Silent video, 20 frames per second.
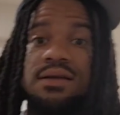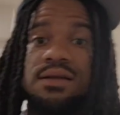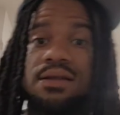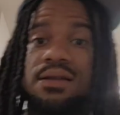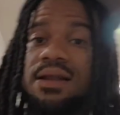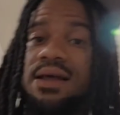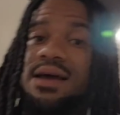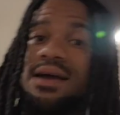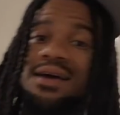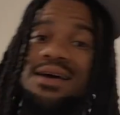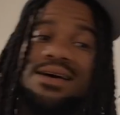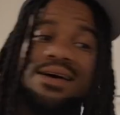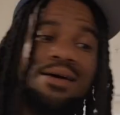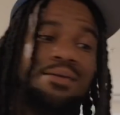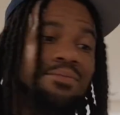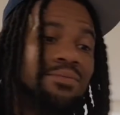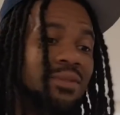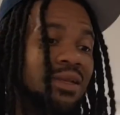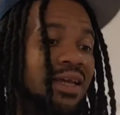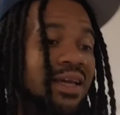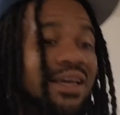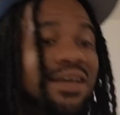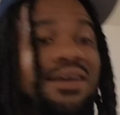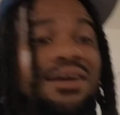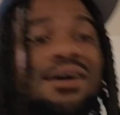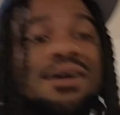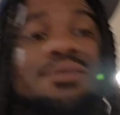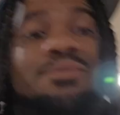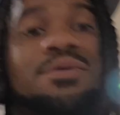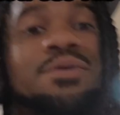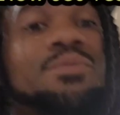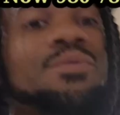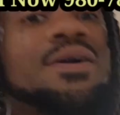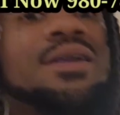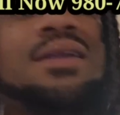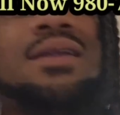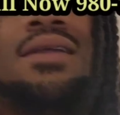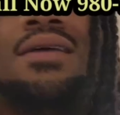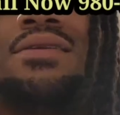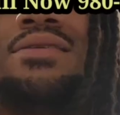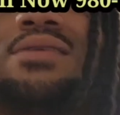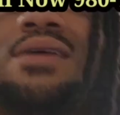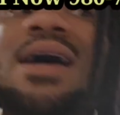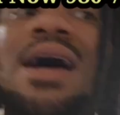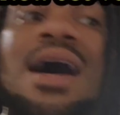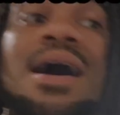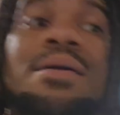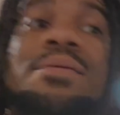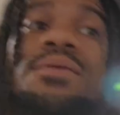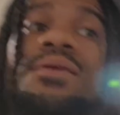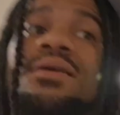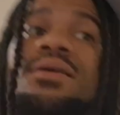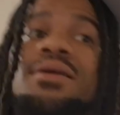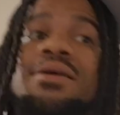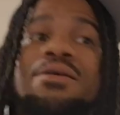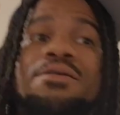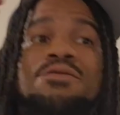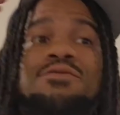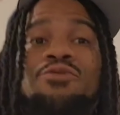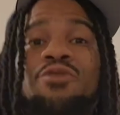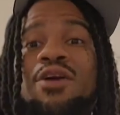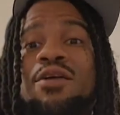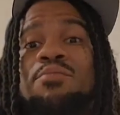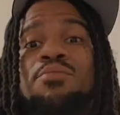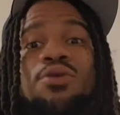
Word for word: Like, I'm linking up with one of the top freight